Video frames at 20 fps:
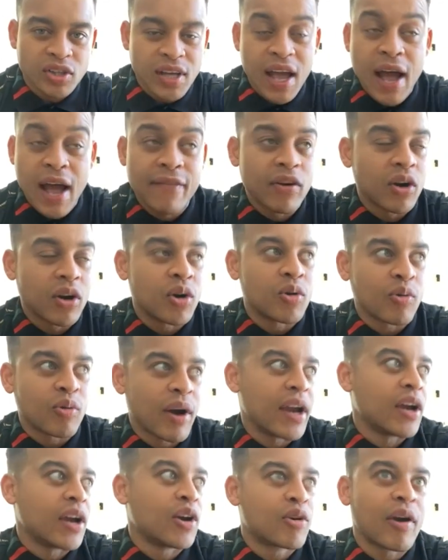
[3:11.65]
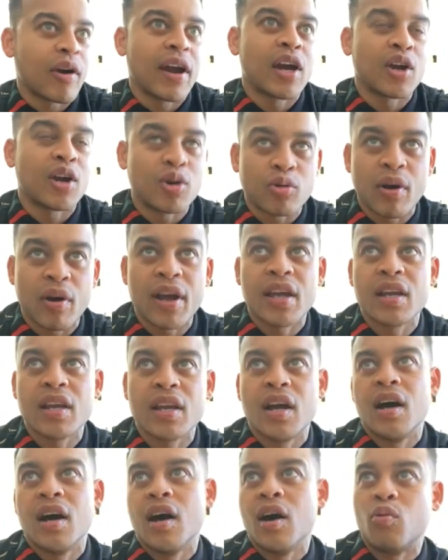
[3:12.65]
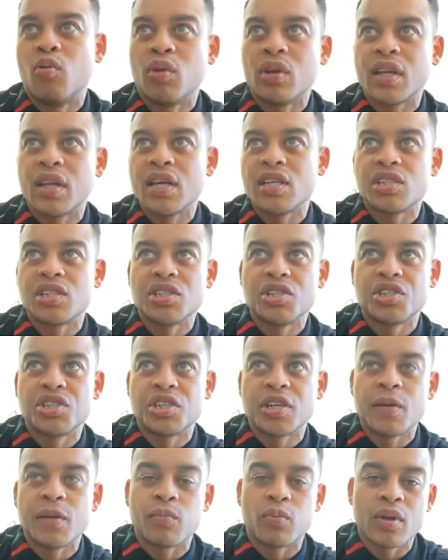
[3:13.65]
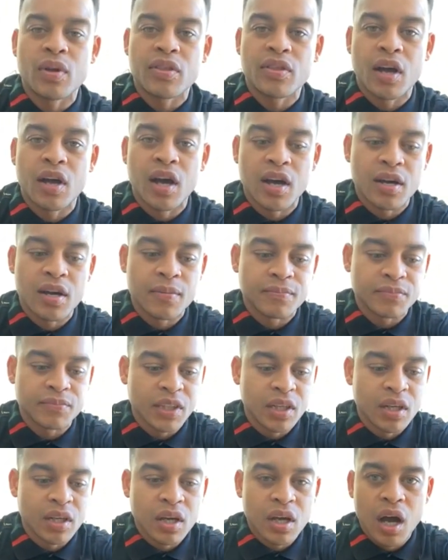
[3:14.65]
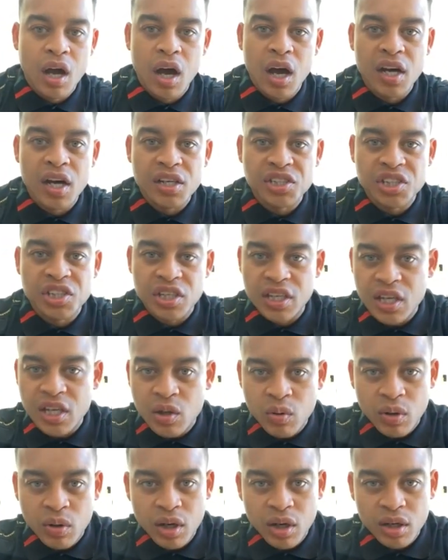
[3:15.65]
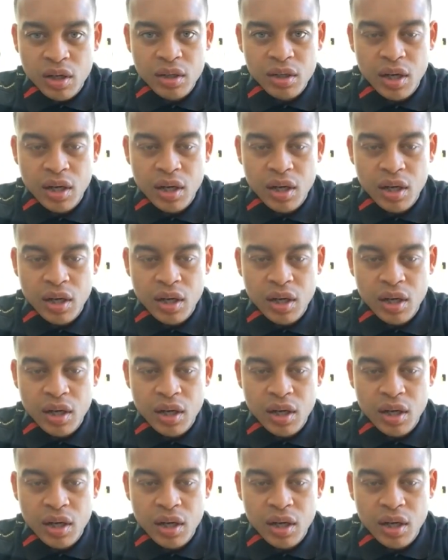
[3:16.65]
I have a great relationship with Shaniqua.